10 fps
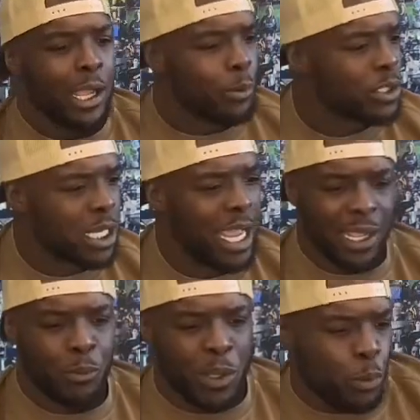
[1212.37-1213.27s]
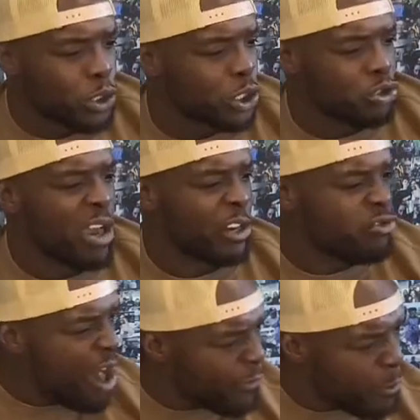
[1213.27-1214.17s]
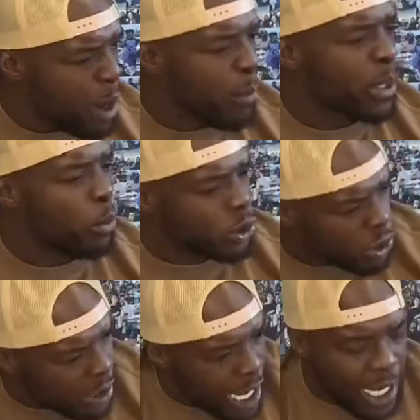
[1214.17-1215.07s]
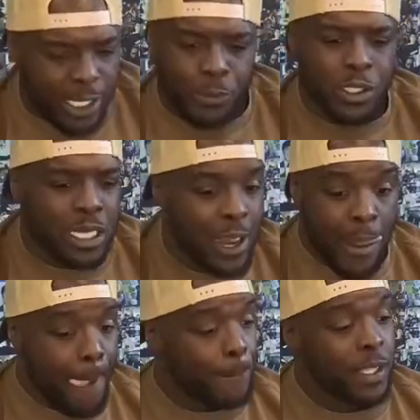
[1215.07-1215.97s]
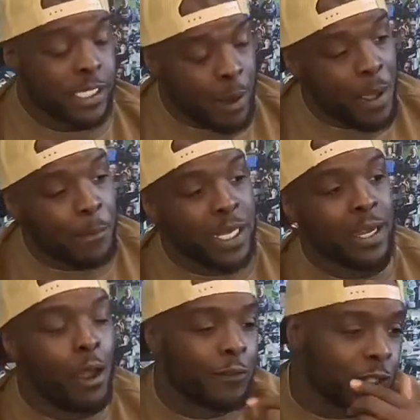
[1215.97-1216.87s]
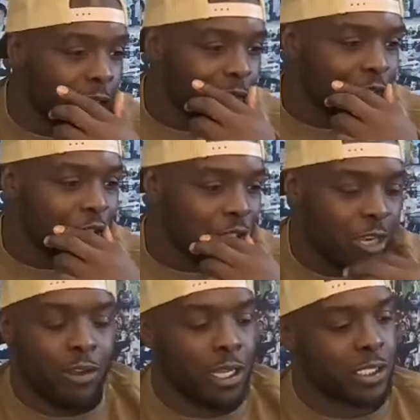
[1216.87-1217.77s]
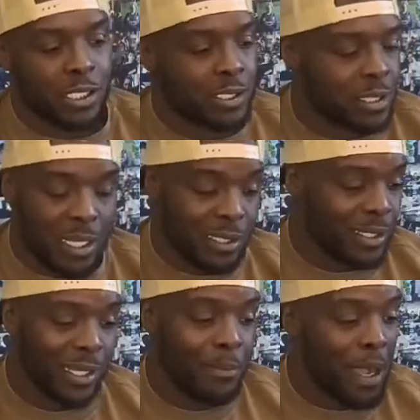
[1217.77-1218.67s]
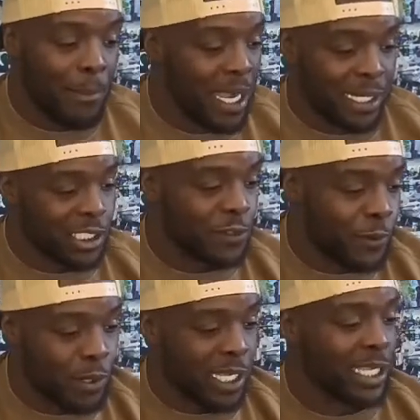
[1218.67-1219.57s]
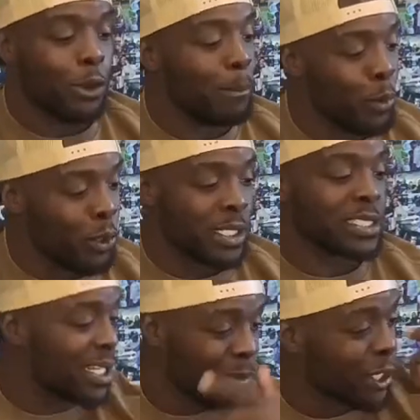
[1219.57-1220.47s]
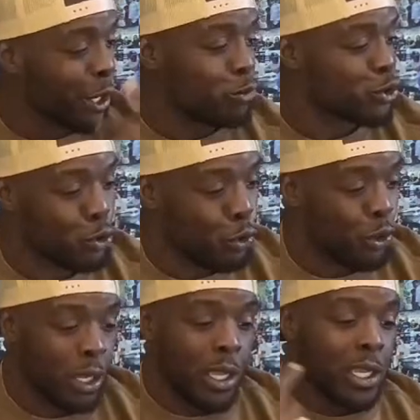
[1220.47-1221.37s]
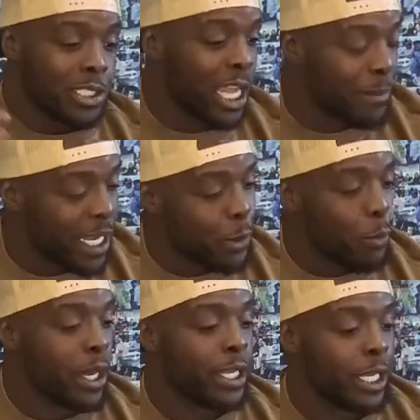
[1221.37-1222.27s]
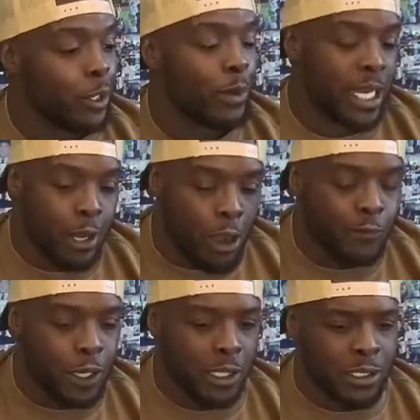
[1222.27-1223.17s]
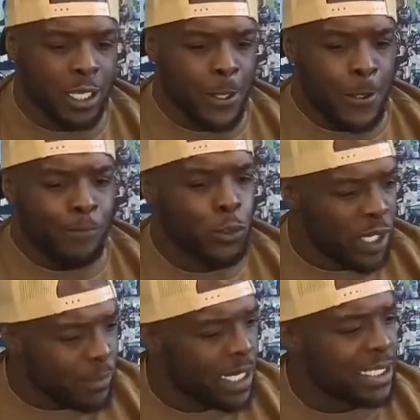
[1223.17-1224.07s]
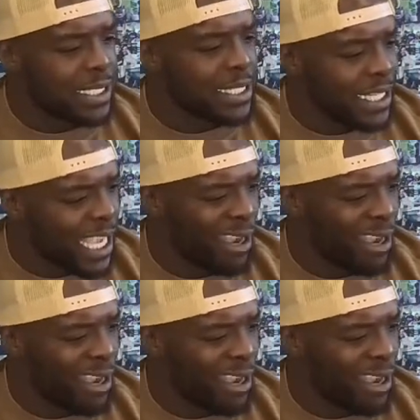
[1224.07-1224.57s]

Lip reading: it was like we wasn't trying to rough them up. We wasn't like, and it was like, so I remember then after Gerrard in my mind, I just feel like he got bored and said, I'm going to go score. So he made it 1-0. And then after 20 minutes into the